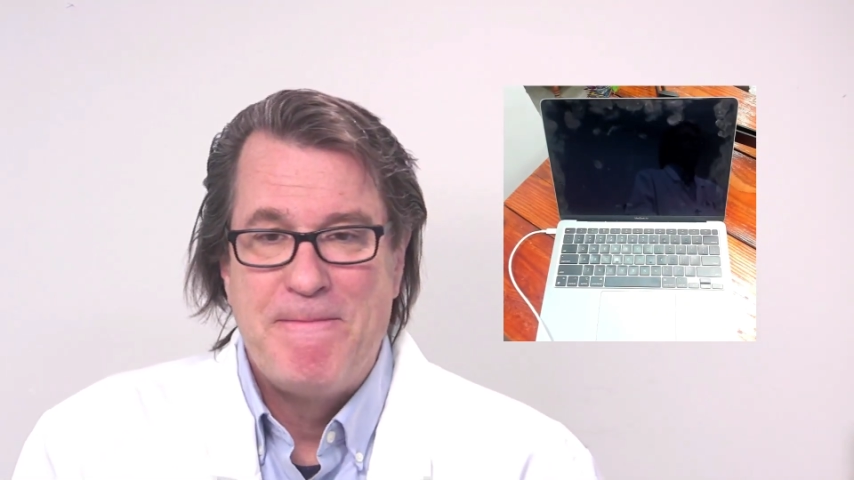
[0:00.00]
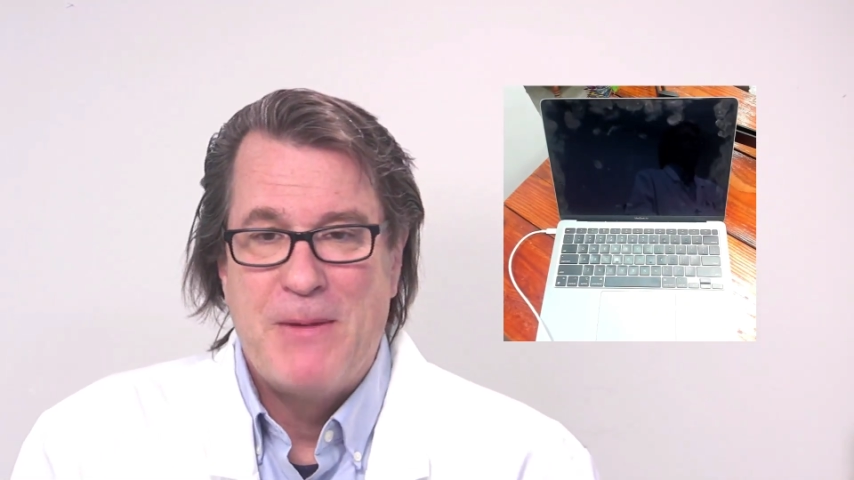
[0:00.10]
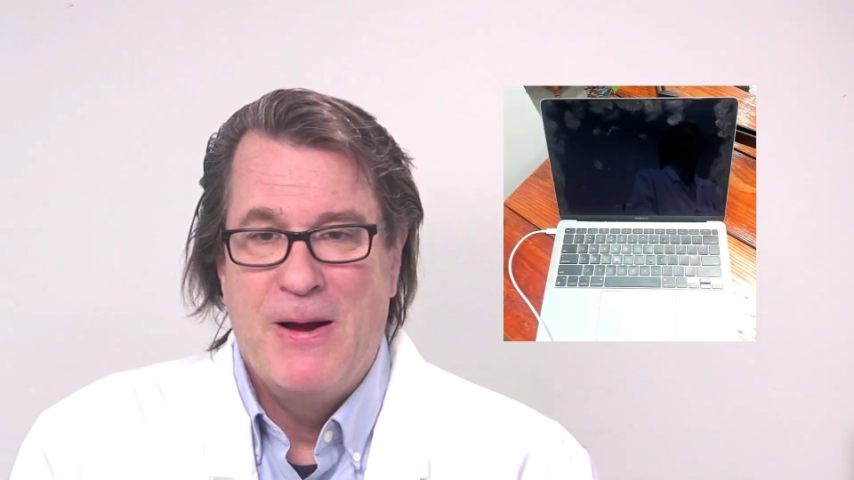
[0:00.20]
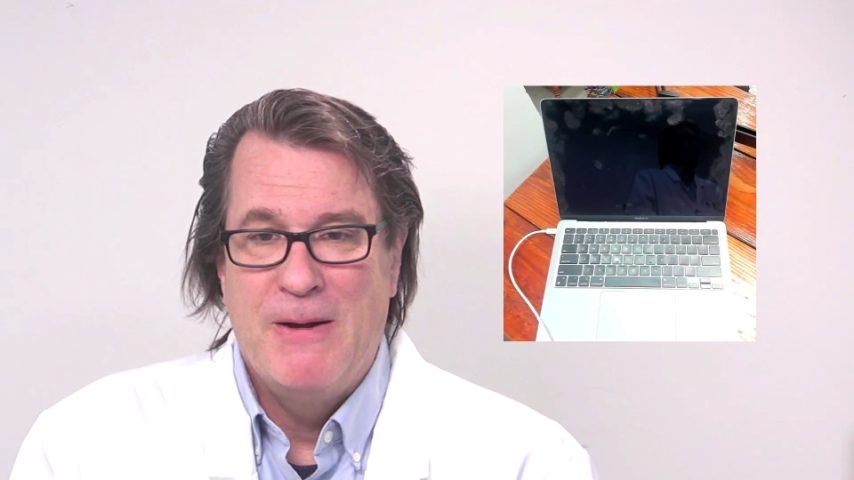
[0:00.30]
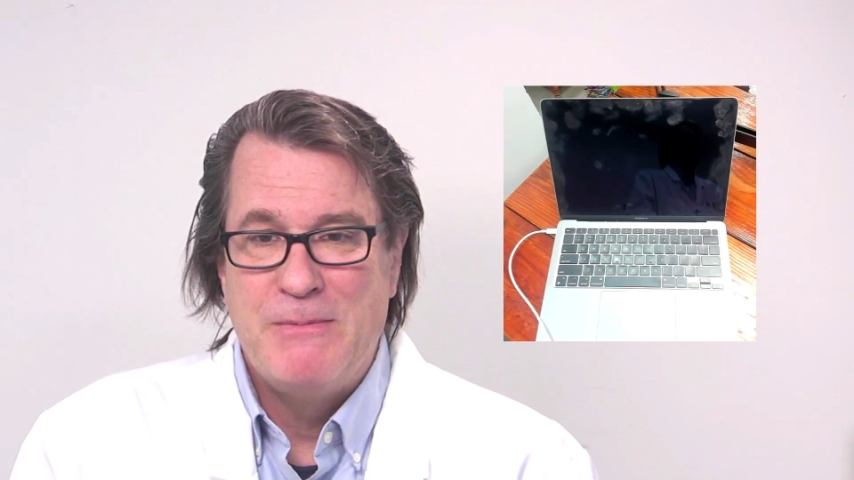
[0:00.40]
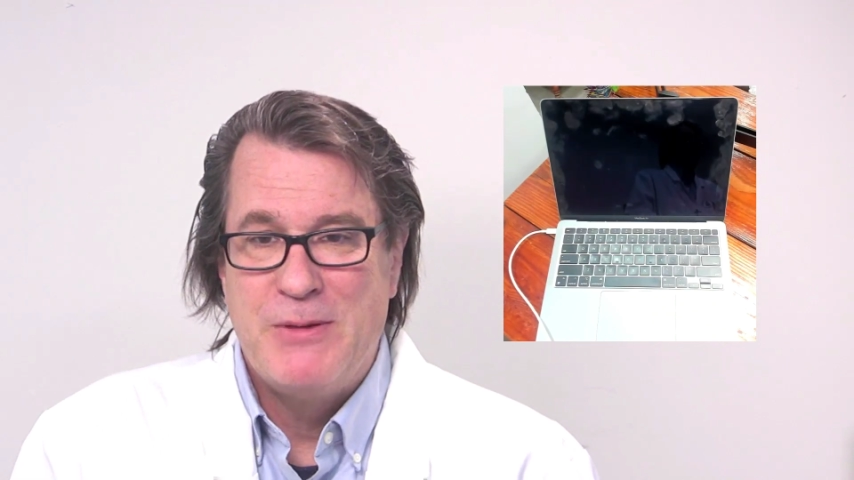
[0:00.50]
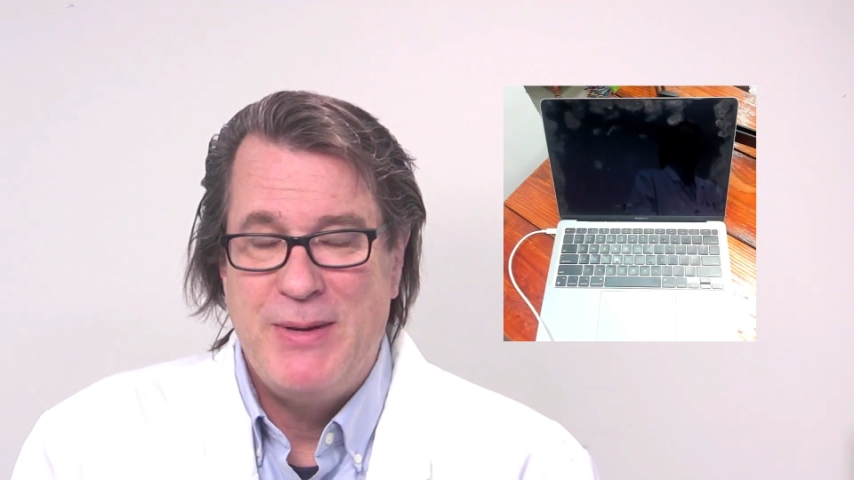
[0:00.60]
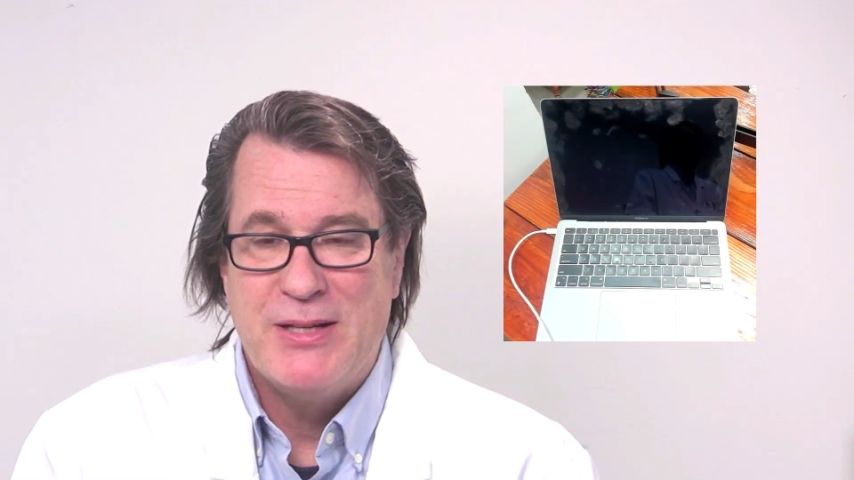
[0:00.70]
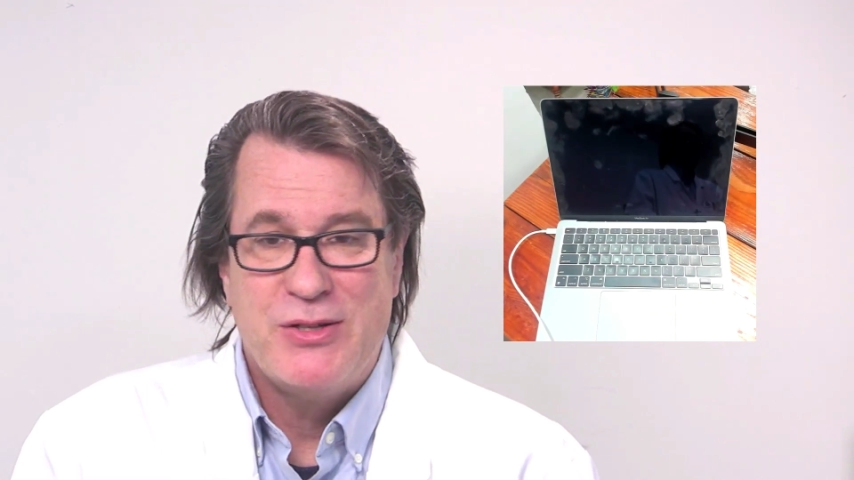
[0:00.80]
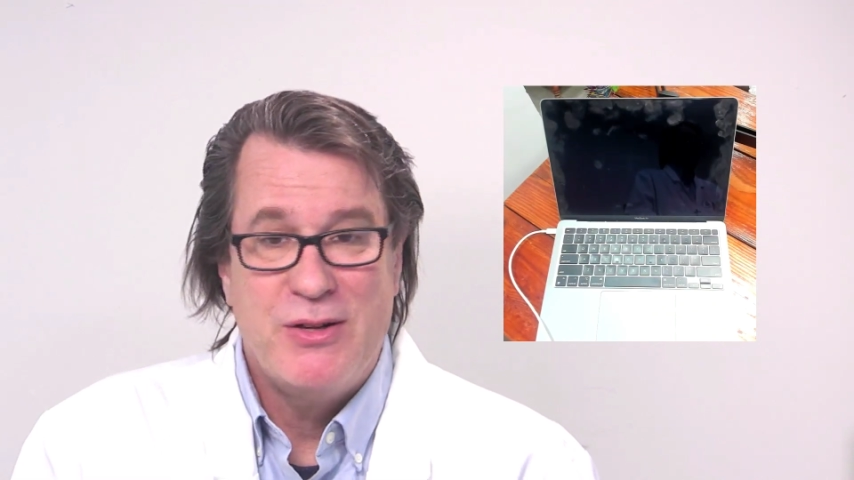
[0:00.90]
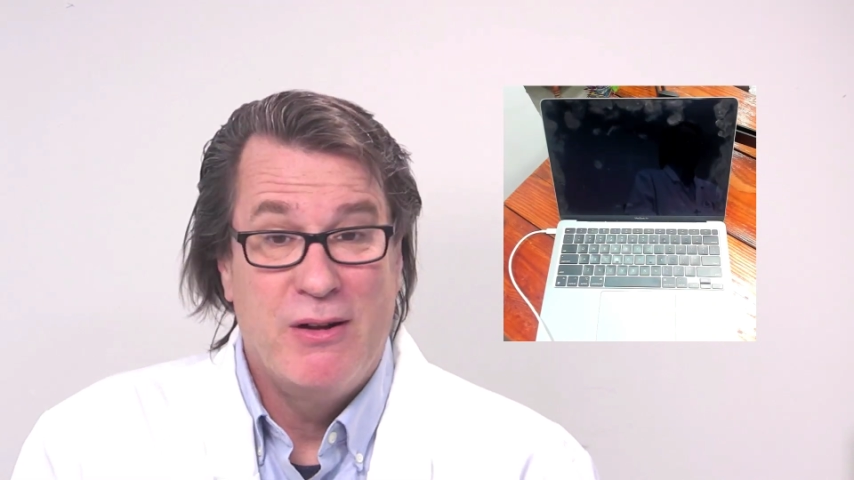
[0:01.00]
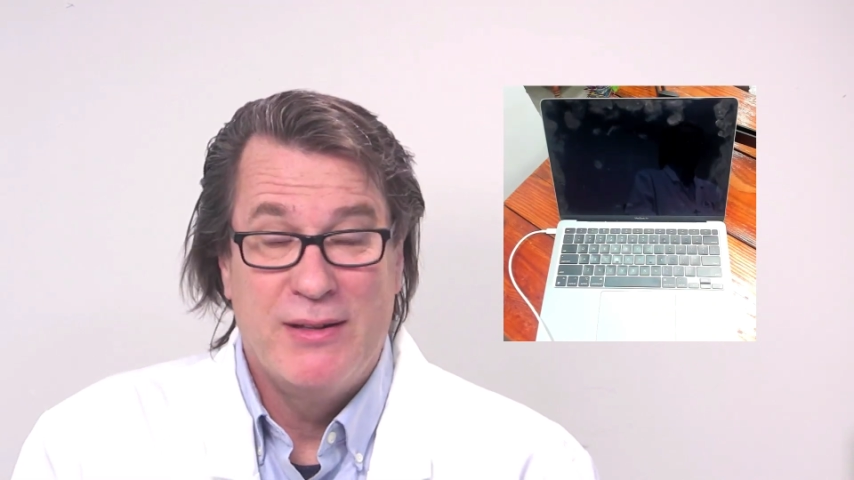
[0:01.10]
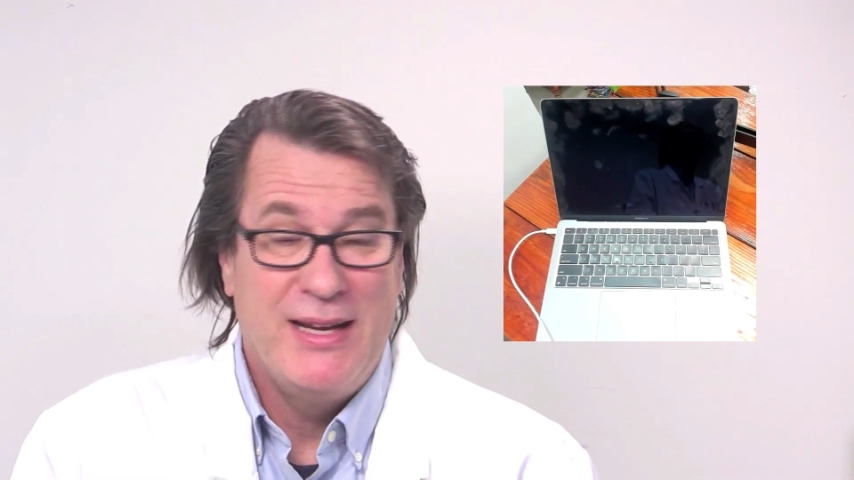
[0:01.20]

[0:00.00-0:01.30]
to be installed.